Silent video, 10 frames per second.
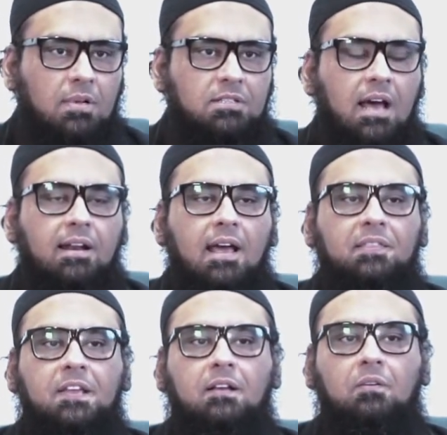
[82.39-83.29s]
It's
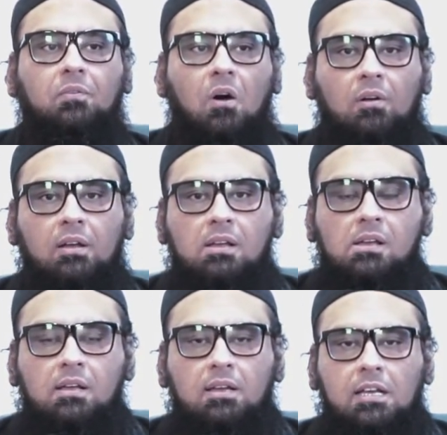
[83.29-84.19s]
unethical, wrong.
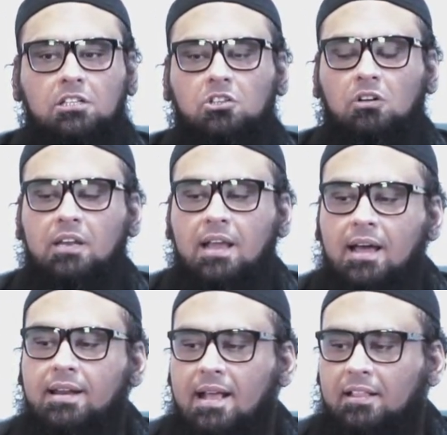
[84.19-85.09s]
It's totally
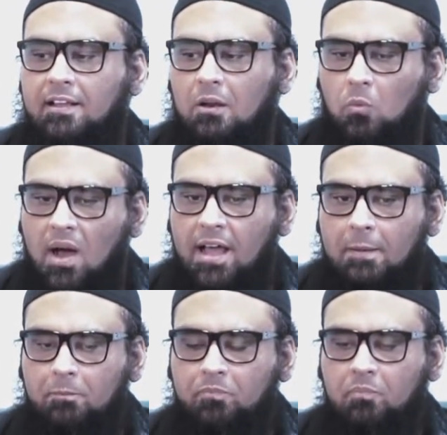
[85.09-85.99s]
unethical.
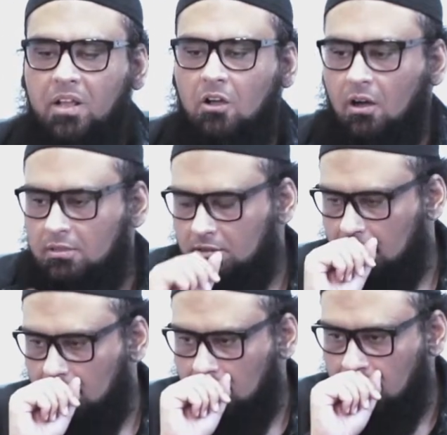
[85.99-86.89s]
Why?
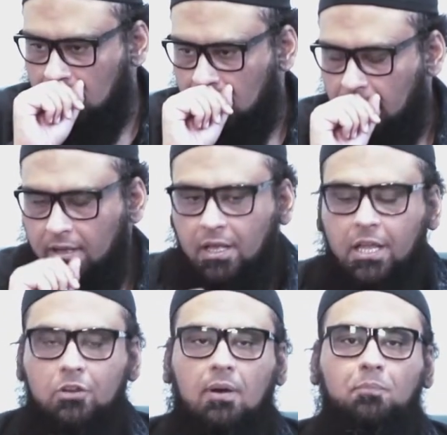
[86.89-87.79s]
Because
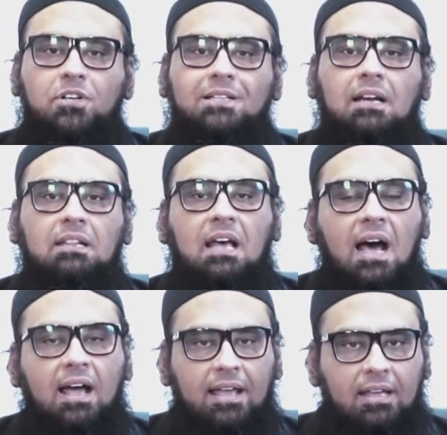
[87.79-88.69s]
you are putting a
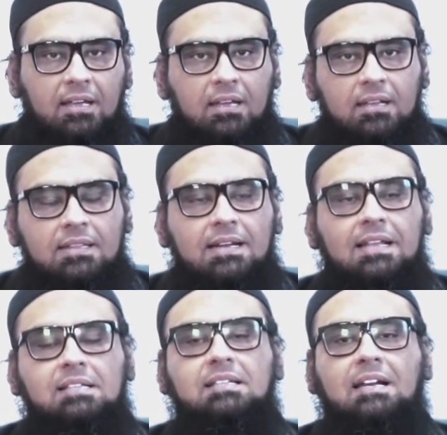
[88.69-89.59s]
lie that
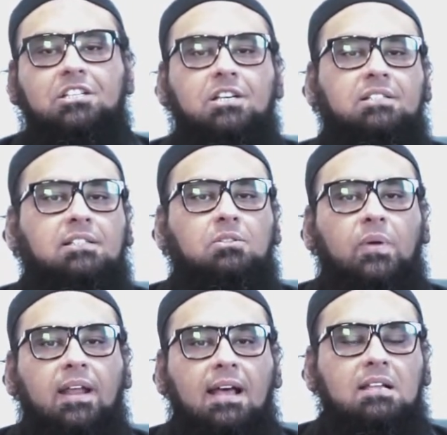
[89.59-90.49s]
he said Jesus,
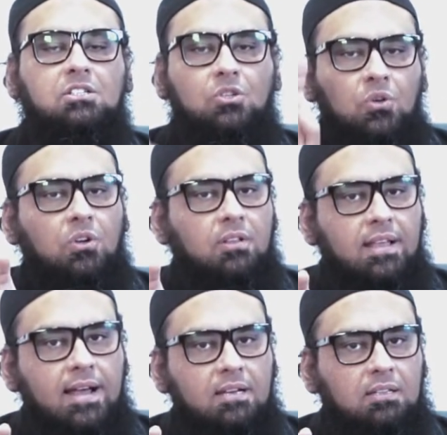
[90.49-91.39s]
whereas you know
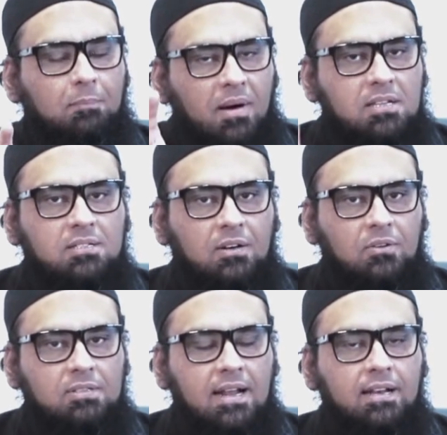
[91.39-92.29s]
that, the pastor
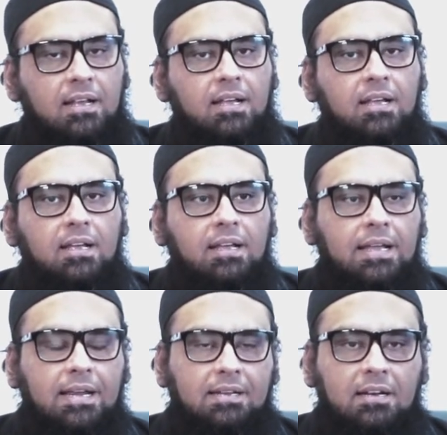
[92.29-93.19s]
knows that,
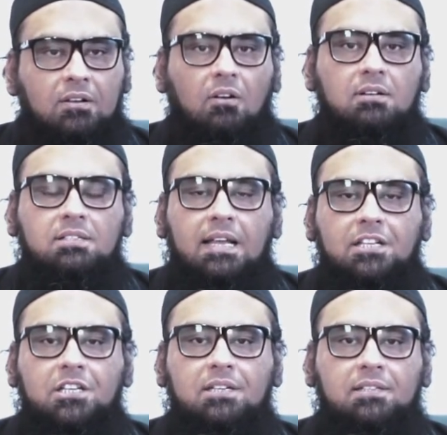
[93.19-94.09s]
he did not
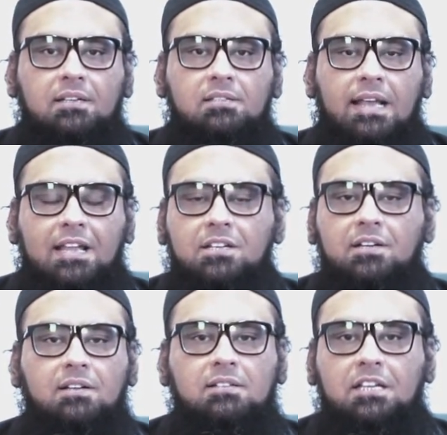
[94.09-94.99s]
say Jesus.
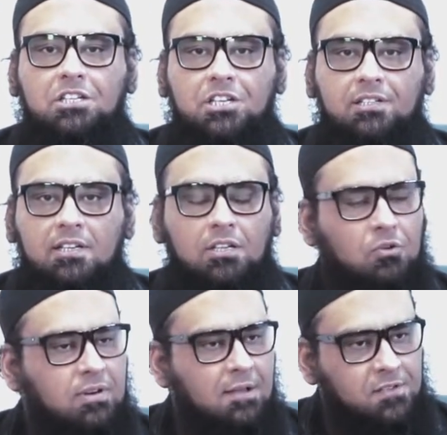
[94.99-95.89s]
Angel didn't say Jesus. He
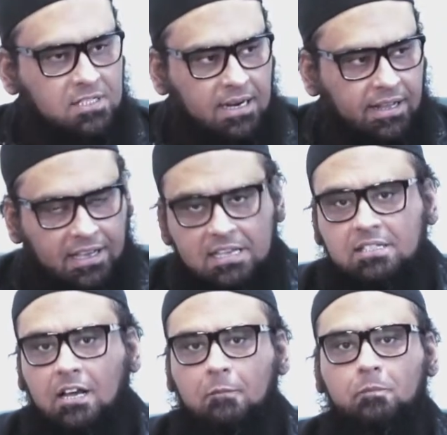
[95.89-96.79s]
could have said
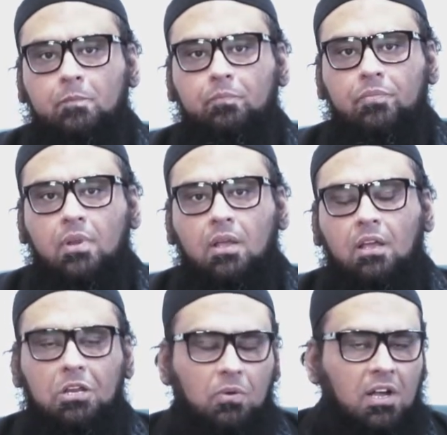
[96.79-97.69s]
Isa,
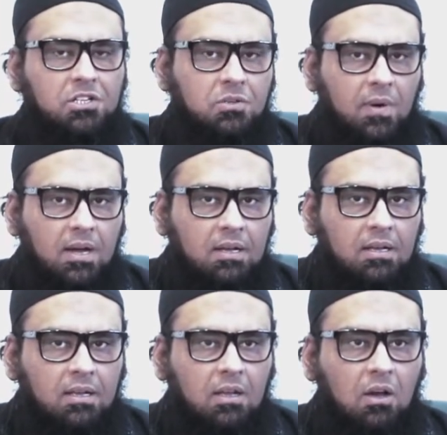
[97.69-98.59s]

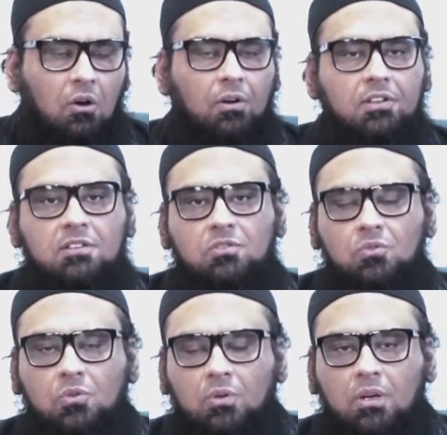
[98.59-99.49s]
Yahushua, or
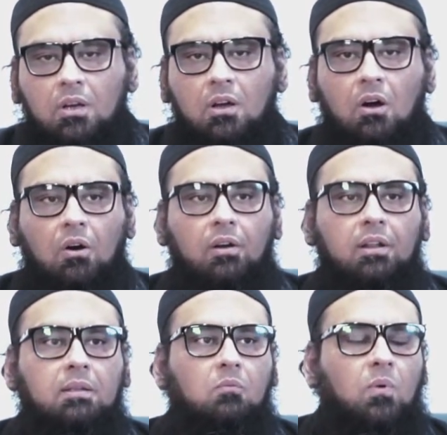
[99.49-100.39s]
Yasur, or
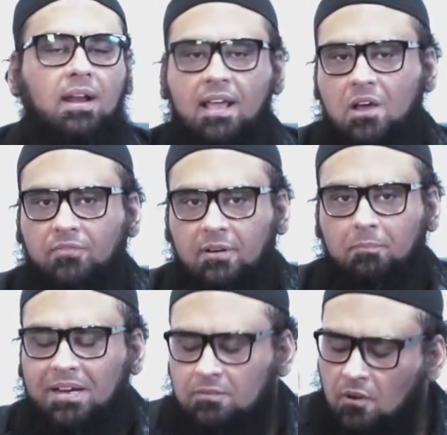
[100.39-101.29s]
whatever,
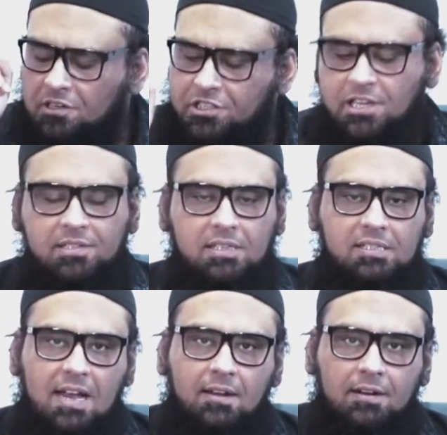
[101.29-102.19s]
but not
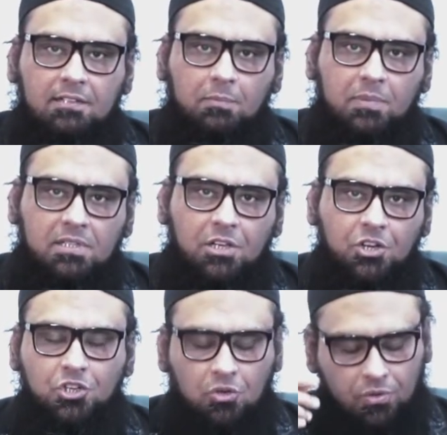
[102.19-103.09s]
Jesus. That 100%
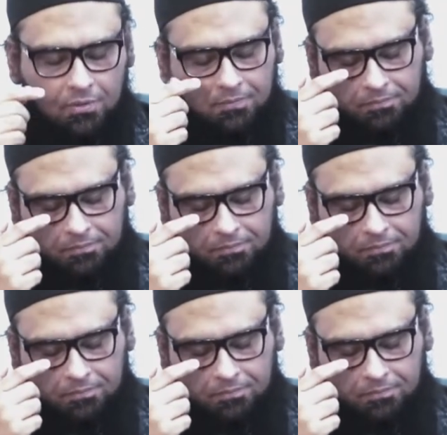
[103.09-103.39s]
sure.